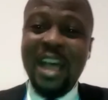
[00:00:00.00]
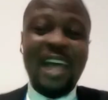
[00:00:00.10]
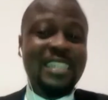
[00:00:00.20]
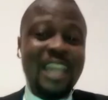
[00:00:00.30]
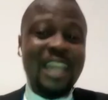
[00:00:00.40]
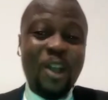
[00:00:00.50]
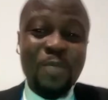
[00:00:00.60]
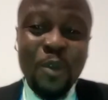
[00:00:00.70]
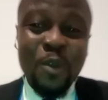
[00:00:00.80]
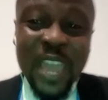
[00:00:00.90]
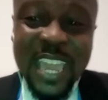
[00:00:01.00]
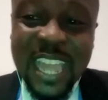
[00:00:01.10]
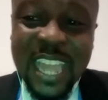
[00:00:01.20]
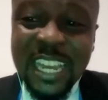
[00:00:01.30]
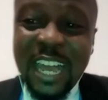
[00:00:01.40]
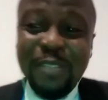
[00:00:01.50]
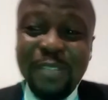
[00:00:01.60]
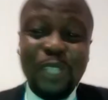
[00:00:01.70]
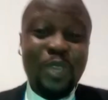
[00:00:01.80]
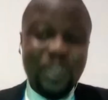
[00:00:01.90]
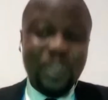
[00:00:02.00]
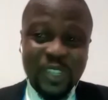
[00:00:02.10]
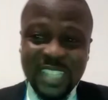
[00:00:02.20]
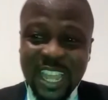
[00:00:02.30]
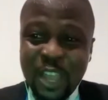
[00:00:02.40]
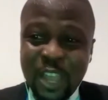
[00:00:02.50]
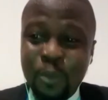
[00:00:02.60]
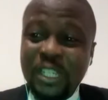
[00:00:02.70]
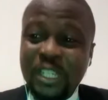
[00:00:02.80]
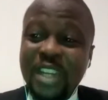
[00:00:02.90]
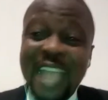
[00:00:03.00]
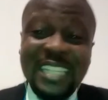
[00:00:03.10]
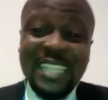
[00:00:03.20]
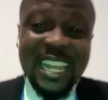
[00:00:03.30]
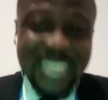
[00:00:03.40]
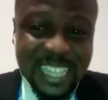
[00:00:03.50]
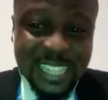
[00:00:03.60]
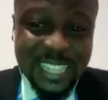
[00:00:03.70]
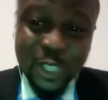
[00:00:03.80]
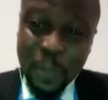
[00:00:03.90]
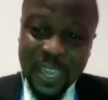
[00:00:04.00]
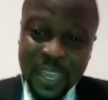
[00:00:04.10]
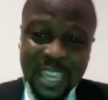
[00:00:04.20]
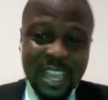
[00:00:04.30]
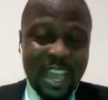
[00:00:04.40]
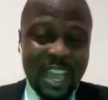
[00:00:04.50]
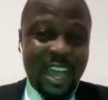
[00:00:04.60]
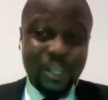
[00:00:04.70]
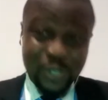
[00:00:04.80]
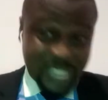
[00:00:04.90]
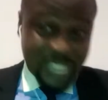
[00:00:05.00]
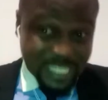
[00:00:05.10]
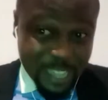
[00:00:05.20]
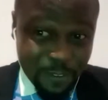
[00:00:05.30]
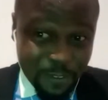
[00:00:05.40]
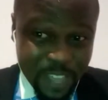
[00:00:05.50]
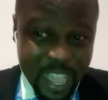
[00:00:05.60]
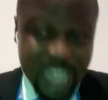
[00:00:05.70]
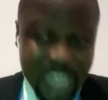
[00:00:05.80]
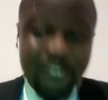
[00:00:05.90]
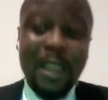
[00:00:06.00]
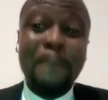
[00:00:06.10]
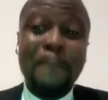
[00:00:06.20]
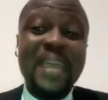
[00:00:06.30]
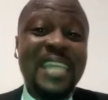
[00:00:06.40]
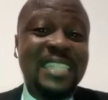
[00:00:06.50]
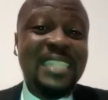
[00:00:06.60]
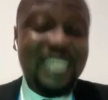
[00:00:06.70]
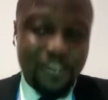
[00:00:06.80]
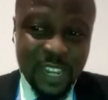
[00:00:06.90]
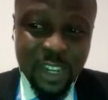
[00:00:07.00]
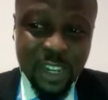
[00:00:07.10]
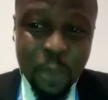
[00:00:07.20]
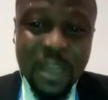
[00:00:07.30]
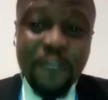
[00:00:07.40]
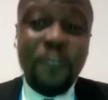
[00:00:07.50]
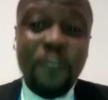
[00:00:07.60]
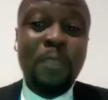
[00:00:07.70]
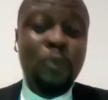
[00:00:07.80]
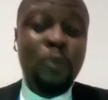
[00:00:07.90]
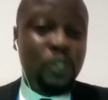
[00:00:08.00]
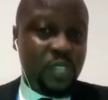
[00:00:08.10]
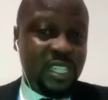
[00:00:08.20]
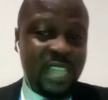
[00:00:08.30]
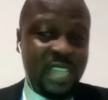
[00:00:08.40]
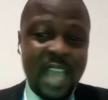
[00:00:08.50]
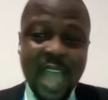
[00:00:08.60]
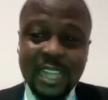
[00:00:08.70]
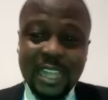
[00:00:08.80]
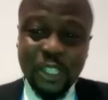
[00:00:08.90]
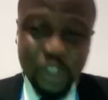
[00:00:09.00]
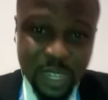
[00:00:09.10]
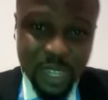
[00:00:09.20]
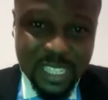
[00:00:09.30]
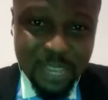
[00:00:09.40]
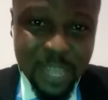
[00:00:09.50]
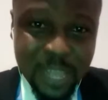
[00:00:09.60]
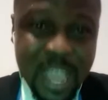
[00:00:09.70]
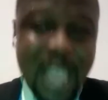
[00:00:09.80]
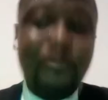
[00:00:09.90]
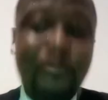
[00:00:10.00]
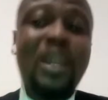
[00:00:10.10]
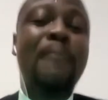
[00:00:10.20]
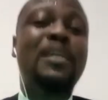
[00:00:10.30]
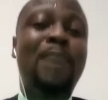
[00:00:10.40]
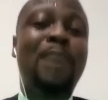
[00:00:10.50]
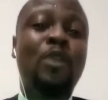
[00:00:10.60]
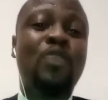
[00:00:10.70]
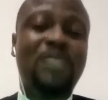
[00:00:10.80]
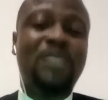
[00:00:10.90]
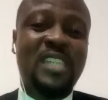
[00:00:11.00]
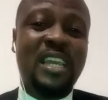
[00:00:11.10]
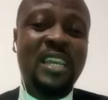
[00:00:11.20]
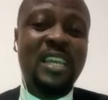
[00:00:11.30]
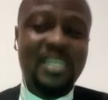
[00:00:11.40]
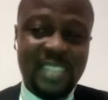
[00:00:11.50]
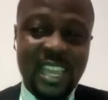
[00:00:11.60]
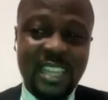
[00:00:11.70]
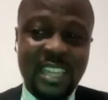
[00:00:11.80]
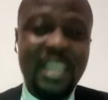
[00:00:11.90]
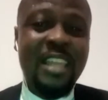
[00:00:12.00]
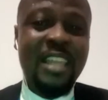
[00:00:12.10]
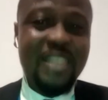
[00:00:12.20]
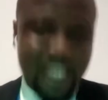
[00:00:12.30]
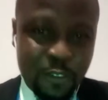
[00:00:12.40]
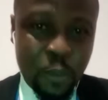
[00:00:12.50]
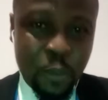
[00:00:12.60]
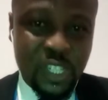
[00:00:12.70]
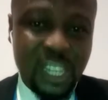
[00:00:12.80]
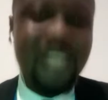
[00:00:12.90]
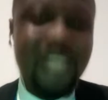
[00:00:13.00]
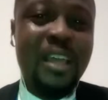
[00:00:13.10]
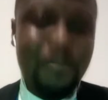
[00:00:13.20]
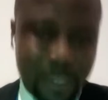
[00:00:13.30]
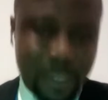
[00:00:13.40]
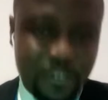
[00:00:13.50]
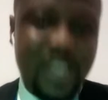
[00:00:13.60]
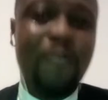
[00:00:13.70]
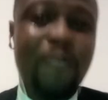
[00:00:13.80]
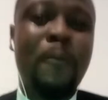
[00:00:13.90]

Till I come your way again this week, Thursday, with another excellent guest and topic. Do stay safe and have an amazing evening. On behalf of the producers and the editorial team, I am Olamide Balogun FCA saying thank you for watching and bye for now.